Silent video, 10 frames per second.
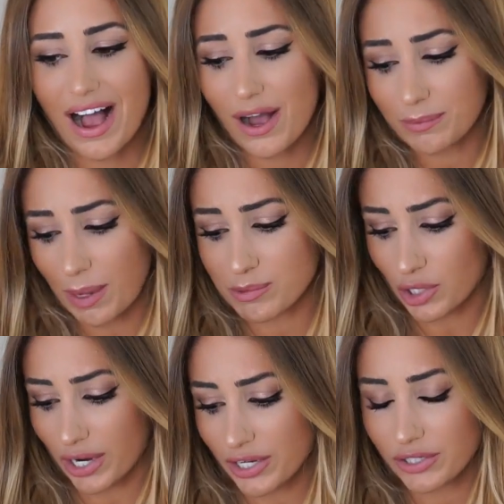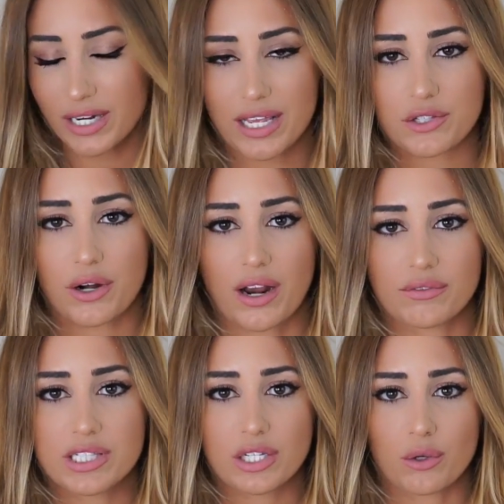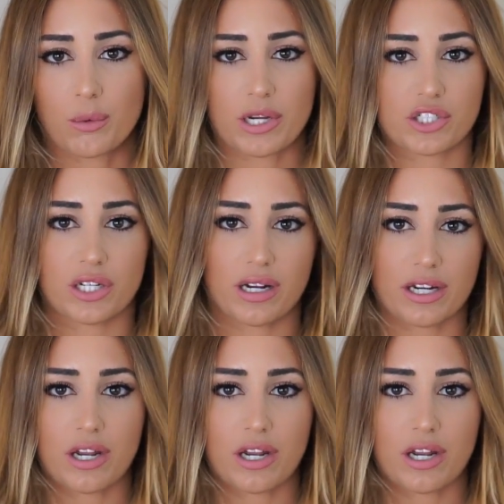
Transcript: I'm sorry I couldn't answer every single question.